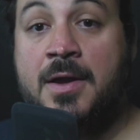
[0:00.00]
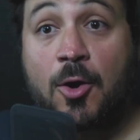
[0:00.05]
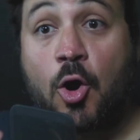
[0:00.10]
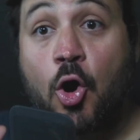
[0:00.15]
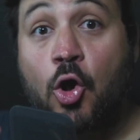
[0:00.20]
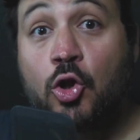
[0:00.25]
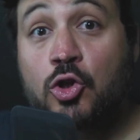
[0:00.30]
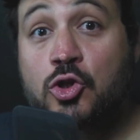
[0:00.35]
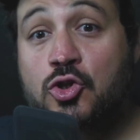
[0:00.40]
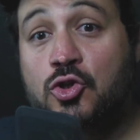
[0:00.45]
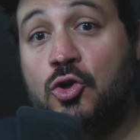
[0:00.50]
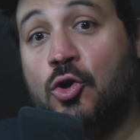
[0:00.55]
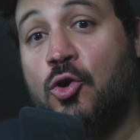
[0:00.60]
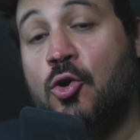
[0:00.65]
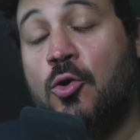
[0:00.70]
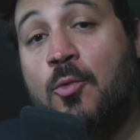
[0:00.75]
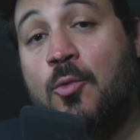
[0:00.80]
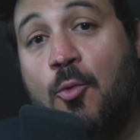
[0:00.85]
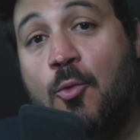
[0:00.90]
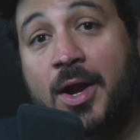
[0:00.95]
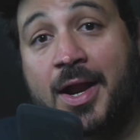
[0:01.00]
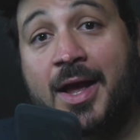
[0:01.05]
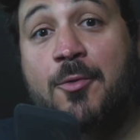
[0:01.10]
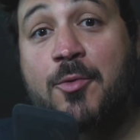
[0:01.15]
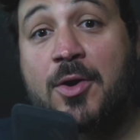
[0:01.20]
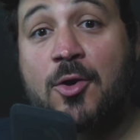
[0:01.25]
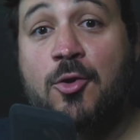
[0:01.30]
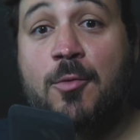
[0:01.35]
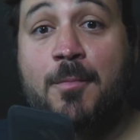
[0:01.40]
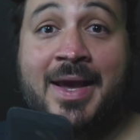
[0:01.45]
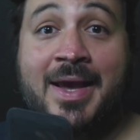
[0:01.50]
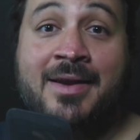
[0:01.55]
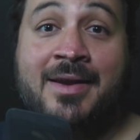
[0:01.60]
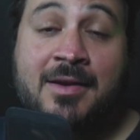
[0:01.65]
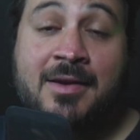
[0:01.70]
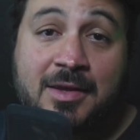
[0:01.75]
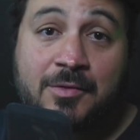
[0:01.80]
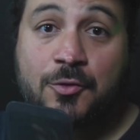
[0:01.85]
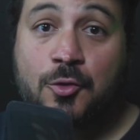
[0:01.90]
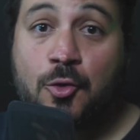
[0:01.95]
Also, what I
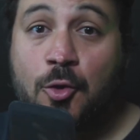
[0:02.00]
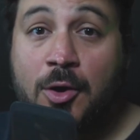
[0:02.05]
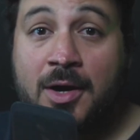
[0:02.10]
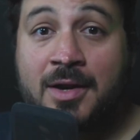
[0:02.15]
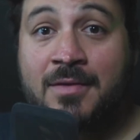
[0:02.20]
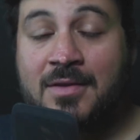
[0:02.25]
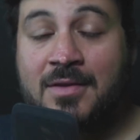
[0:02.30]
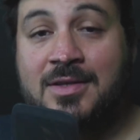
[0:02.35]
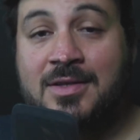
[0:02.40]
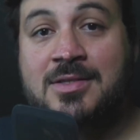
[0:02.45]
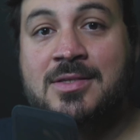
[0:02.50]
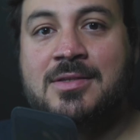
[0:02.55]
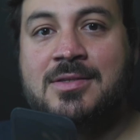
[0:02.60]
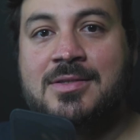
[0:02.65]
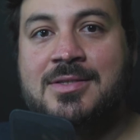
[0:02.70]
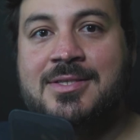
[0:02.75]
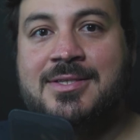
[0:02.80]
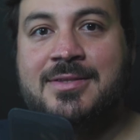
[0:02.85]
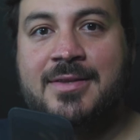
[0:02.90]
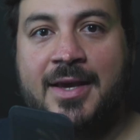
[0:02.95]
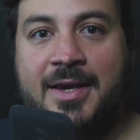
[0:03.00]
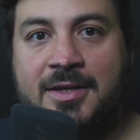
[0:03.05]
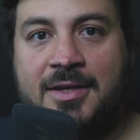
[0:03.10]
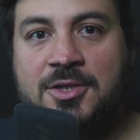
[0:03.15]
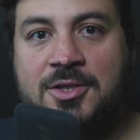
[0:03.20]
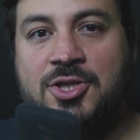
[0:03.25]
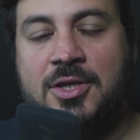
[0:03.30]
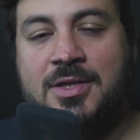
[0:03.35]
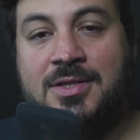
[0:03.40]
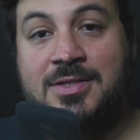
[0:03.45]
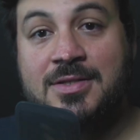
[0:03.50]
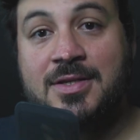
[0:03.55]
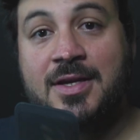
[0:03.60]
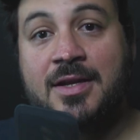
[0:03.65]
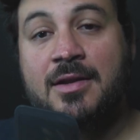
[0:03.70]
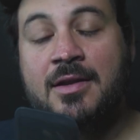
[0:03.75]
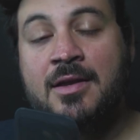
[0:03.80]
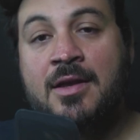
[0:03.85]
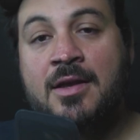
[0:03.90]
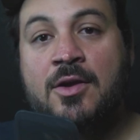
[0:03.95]
recommend if you are in this stage is
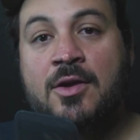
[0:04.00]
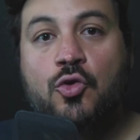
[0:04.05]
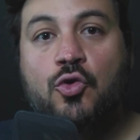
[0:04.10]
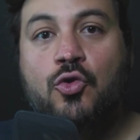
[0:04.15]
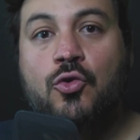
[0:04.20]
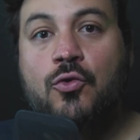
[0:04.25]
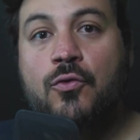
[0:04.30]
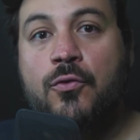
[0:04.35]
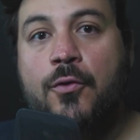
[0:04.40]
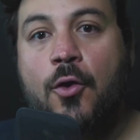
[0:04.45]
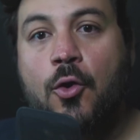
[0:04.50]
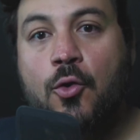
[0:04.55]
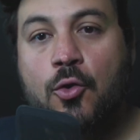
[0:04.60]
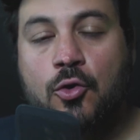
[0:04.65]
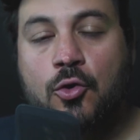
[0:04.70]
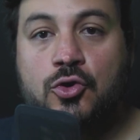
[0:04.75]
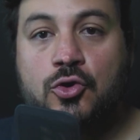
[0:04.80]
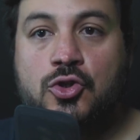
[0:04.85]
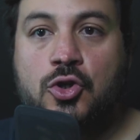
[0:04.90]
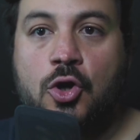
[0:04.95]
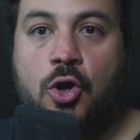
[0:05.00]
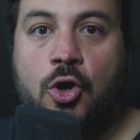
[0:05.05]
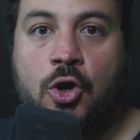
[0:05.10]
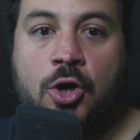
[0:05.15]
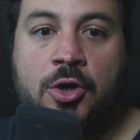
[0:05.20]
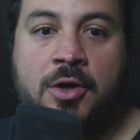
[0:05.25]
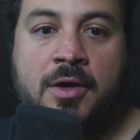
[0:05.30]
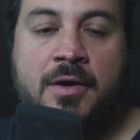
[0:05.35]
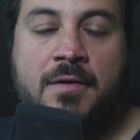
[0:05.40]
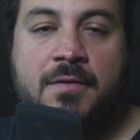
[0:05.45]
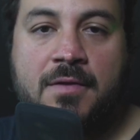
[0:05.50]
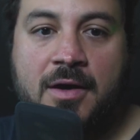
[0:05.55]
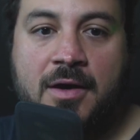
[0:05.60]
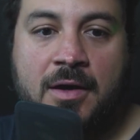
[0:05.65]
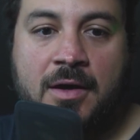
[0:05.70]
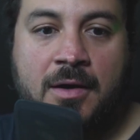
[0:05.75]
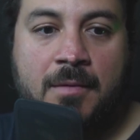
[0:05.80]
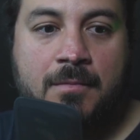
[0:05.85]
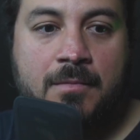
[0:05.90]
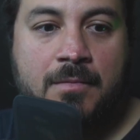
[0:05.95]
that you focus on
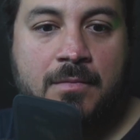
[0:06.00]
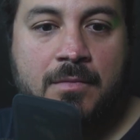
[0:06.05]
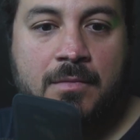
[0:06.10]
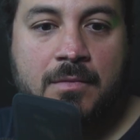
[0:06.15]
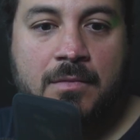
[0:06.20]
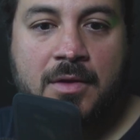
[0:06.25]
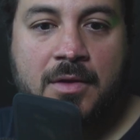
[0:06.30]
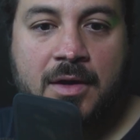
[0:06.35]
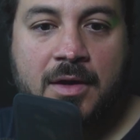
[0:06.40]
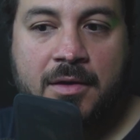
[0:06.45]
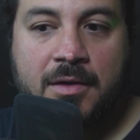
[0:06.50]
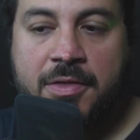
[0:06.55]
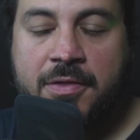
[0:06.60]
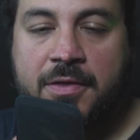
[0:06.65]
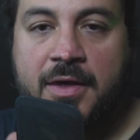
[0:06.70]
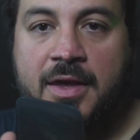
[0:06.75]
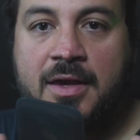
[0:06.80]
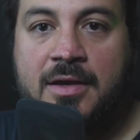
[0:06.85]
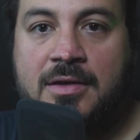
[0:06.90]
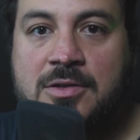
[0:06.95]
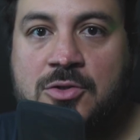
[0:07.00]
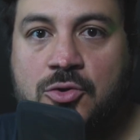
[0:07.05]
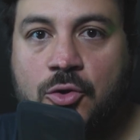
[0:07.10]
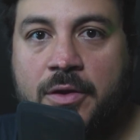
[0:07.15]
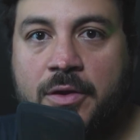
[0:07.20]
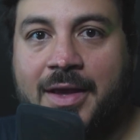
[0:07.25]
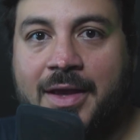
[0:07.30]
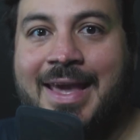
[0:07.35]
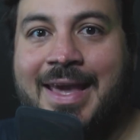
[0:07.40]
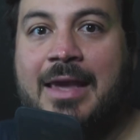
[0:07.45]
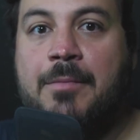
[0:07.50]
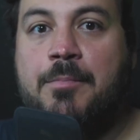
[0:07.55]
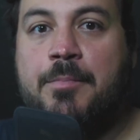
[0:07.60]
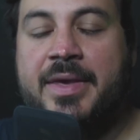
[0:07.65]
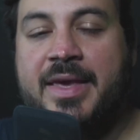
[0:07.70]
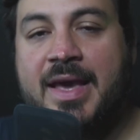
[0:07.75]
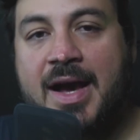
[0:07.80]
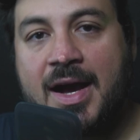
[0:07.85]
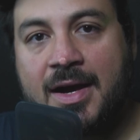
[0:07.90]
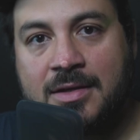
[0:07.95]
the things or the
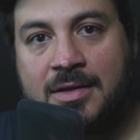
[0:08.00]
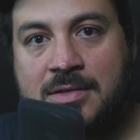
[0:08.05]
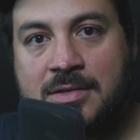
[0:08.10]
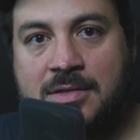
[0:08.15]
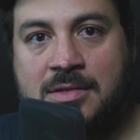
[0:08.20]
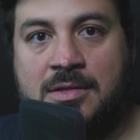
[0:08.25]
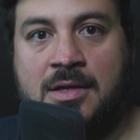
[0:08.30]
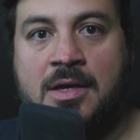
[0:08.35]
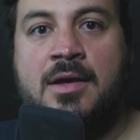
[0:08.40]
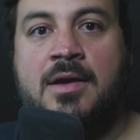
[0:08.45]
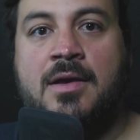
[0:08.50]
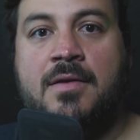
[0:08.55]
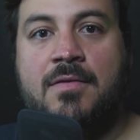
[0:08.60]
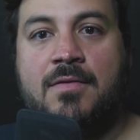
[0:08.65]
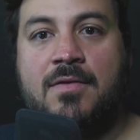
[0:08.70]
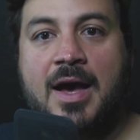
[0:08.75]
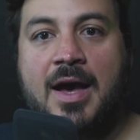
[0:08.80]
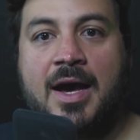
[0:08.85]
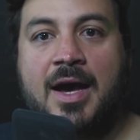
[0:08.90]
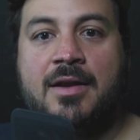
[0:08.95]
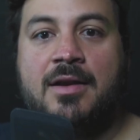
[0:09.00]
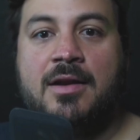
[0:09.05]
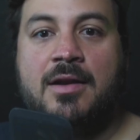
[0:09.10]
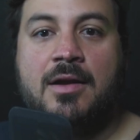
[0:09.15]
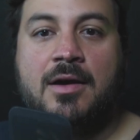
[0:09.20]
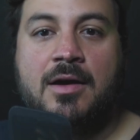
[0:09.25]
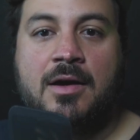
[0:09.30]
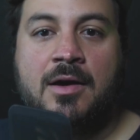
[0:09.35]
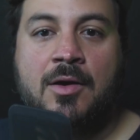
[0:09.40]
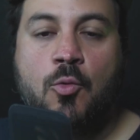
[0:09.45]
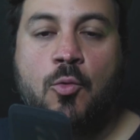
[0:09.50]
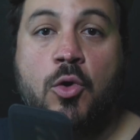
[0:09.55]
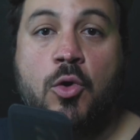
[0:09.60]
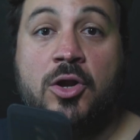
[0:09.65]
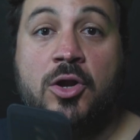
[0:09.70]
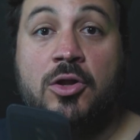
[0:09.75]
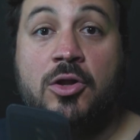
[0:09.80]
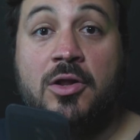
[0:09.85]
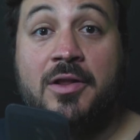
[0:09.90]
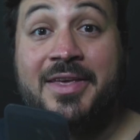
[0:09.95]
KPIs that
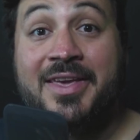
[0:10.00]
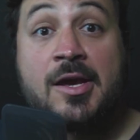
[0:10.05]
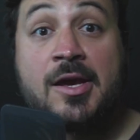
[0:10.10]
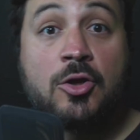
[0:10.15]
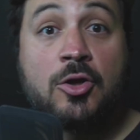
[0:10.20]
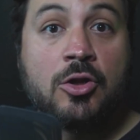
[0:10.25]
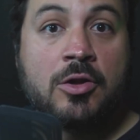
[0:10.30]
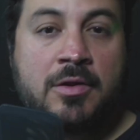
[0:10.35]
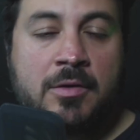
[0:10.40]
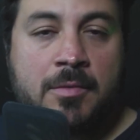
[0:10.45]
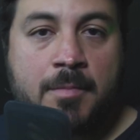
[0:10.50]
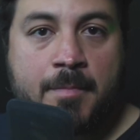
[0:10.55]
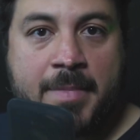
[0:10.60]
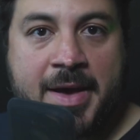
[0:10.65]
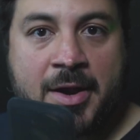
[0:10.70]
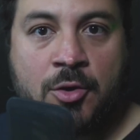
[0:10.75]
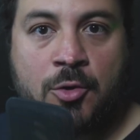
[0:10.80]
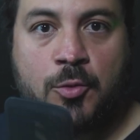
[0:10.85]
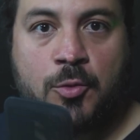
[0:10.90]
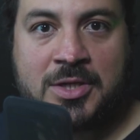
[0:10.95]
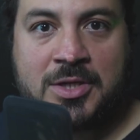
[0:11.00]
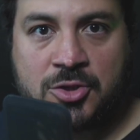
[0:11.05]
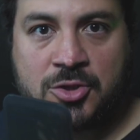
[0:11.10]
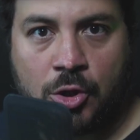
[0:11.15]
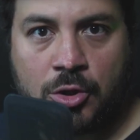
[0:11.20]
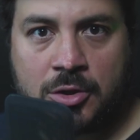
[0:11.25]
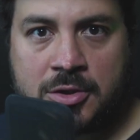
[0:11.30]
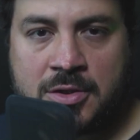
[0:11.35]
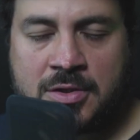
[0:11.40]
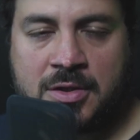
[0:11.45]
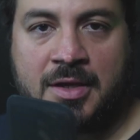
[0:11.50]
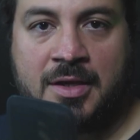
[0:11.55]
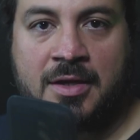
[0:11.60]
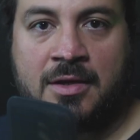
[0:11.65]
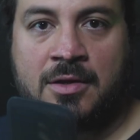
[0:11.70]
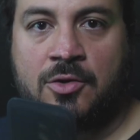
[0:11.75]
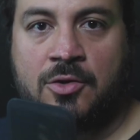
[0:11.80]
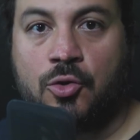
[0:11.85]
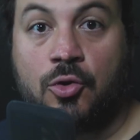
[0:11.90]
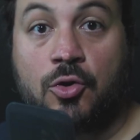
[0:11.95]
will yield better results
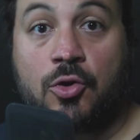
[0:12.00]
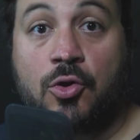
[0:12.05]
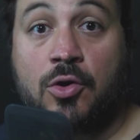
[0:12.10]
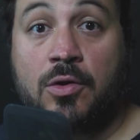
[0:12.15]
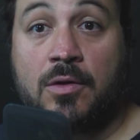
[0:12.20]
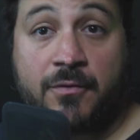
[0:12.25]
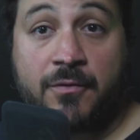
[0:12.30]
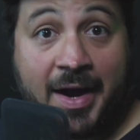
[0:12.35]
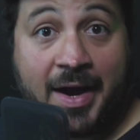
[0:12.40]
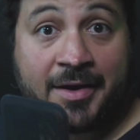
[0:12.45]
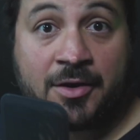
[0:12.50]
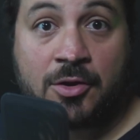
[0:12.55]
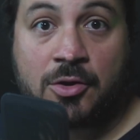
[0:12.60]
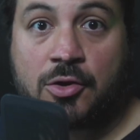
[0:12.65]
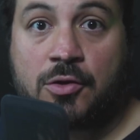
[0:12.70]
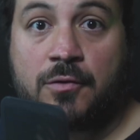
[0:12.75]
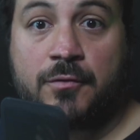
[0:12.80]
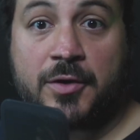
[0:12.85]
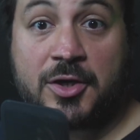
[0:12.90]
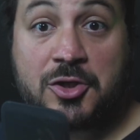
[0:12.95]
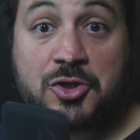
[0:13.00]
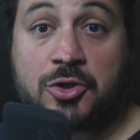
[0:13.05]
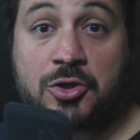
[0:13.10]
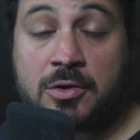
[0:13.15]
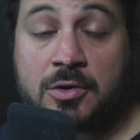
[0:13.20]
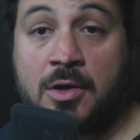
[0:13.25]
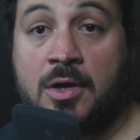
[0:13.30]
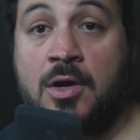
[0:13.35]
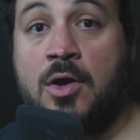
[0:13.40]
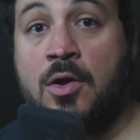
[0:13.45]
in your final conversion.